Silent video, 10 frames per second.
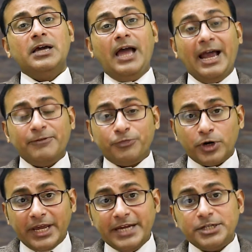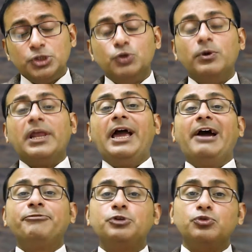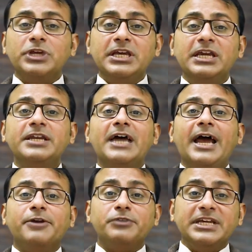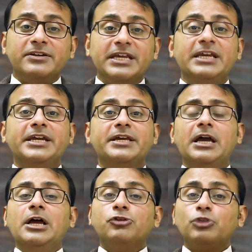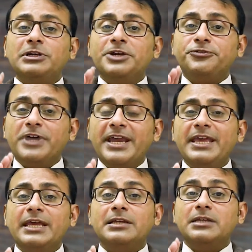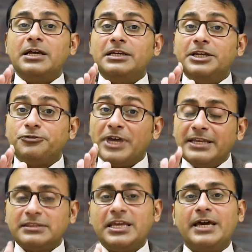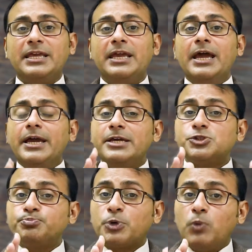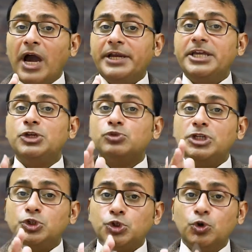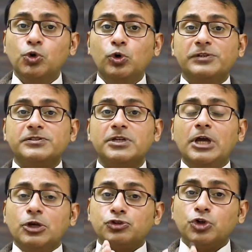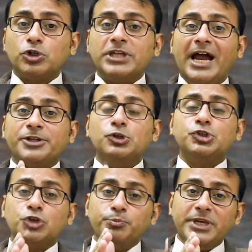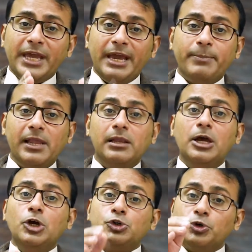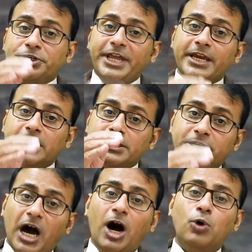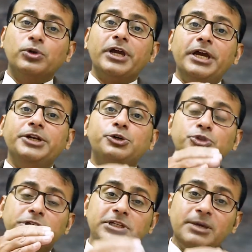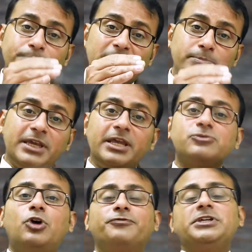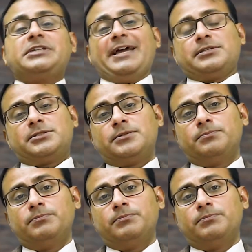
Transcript: And for it, you will have to read and reread. So literary theory is providing you the tools so that you should be able to dig down into the deeper meanings of the text.